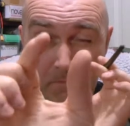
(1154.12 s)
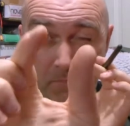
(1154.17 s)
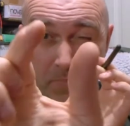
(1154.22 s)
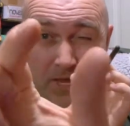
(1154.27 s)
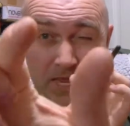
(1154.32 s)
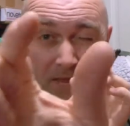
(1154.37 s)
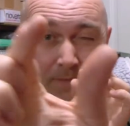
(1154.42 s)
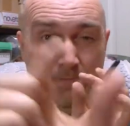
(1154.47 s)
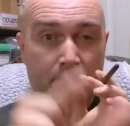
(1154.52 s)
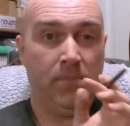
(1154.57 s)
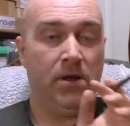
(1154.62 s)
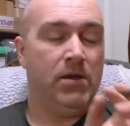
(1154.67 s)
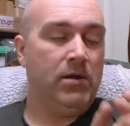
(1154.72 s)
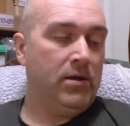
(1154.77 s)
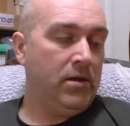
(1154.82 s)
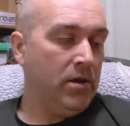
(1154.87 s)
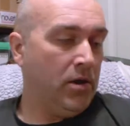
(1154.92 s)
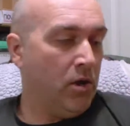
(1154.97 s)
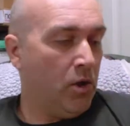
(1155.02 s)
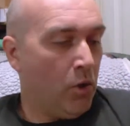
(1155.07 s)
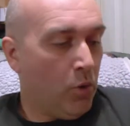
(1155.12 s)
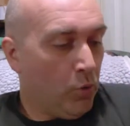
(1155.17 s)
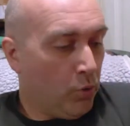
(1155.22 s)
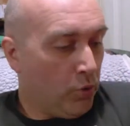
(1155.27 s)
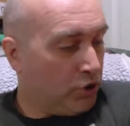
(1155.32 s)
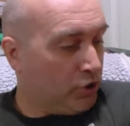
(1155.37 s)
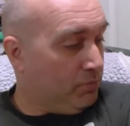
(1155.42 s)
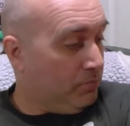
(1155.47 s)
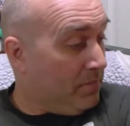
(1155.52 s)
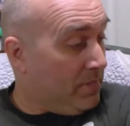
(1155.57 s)
beam,
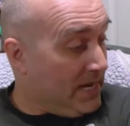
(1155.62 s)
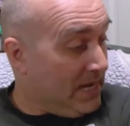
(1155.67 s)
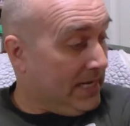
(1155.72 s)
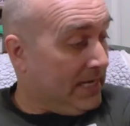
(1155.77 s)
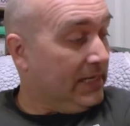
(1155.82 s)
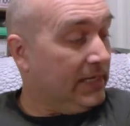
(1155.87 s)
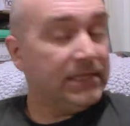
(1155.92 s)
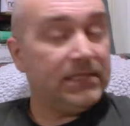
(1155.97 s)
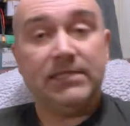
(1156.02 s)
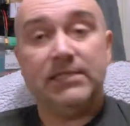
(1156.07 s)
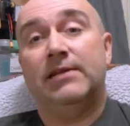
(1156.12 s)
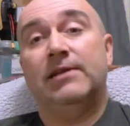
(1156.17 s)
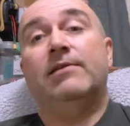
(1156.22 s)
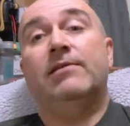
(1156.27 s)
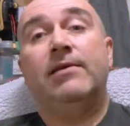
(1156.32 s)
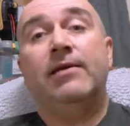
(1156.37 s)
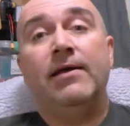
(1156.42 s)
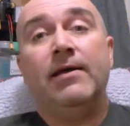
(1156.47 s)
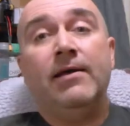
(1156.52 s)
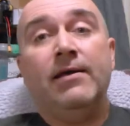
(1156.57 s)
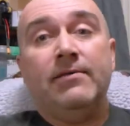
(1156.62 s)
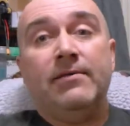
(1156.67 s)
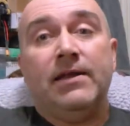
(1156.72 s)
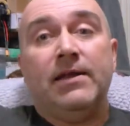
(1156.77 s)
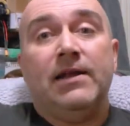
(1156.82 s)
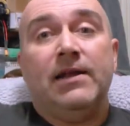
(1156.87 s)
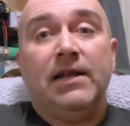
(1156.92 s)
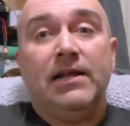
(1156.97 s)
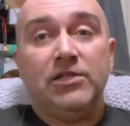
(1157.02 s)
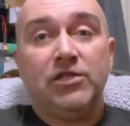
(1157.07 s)
which means that
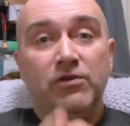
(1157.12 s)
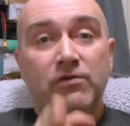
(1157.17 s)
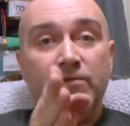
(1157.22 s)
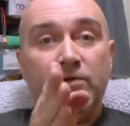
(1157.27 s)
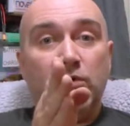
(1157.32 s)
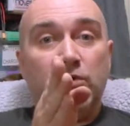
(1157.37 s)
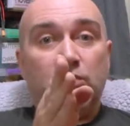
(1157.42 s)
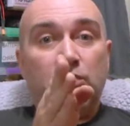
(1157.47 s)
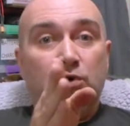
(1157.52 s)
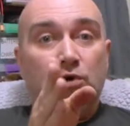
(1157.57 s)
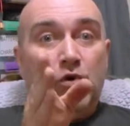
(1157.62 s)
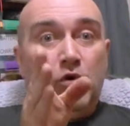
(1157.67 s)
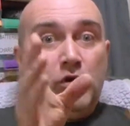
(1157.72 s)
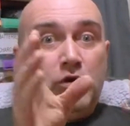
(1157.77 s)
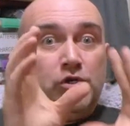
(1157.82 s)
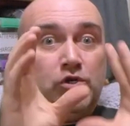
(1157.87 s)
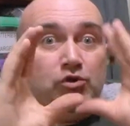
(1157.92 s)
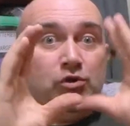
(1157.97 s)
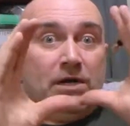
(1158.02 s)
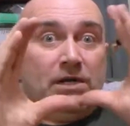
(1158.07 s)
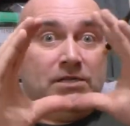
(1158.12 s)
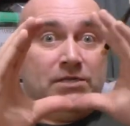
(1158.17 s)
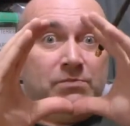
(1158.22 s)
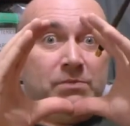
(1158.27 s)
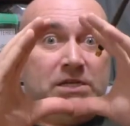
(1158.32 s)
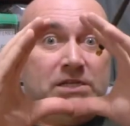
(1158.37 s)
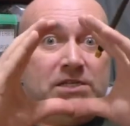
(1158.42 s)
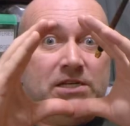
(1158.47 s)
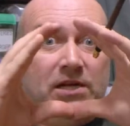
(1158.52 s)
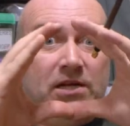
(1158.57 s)
unless you've got your
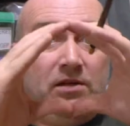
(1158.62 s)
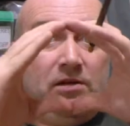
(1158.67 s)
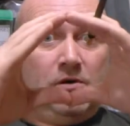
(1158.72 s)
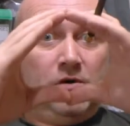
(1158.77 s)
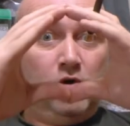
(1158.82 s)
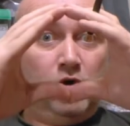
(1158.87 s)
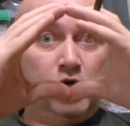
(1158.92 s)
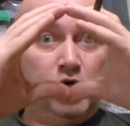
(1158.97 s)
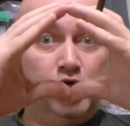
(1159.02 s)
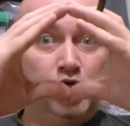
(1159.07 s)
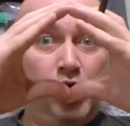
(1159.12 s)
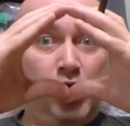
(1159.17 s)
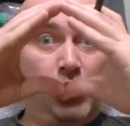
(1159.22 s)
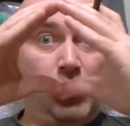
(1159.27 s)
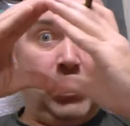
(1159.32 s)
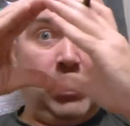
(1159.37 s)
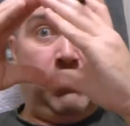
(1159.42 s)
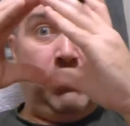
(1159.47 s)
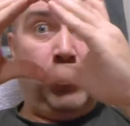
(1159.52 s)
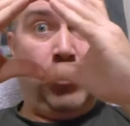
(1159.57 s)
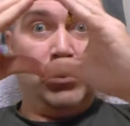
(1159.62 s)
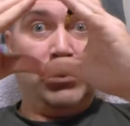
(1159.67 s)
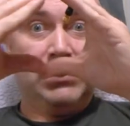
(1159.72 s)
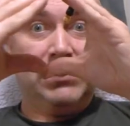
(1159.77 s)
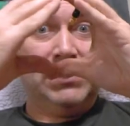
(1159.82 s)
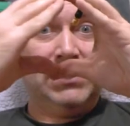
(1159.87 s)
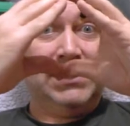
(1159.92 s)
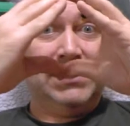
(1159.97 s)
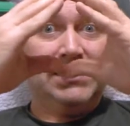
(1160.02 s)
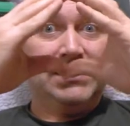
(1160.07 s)
transmitter or controller
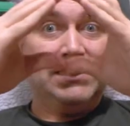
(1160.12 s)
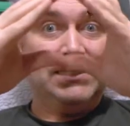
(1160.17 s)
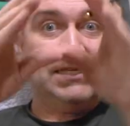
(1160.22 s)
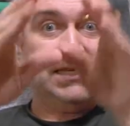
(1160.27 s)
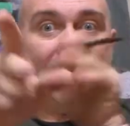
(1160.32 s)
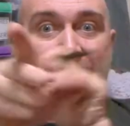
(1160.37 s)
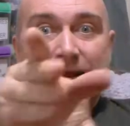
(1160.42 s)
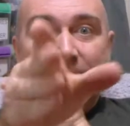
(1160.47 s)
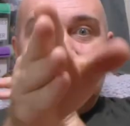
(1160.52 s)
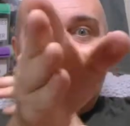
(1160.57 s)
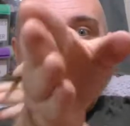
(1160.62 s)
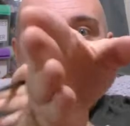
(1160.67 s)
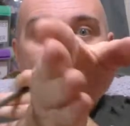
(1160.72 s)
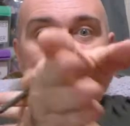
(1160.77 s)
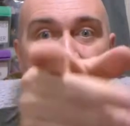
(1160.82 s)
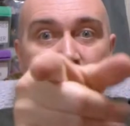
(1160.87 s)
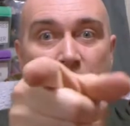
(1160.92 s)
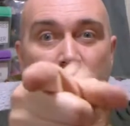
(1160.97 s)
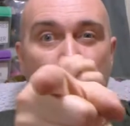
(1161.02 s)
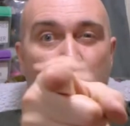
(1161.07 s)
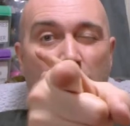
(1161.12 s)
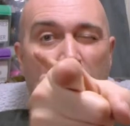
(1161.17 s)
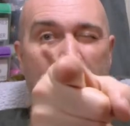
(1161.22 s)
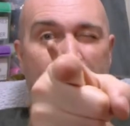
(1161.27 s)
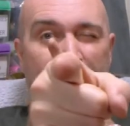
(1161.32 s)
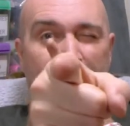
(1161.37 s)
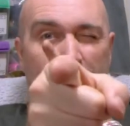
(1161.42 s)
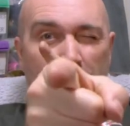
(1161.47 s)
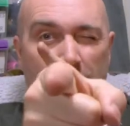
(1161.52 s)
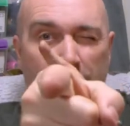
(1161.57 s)
pointed exactly like a
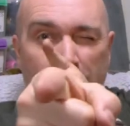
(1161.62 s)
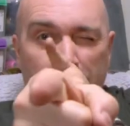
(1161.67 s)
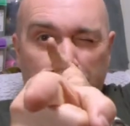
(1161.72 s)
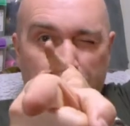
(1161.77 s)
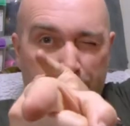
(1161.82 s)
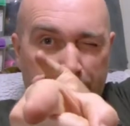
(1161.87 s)
rifle,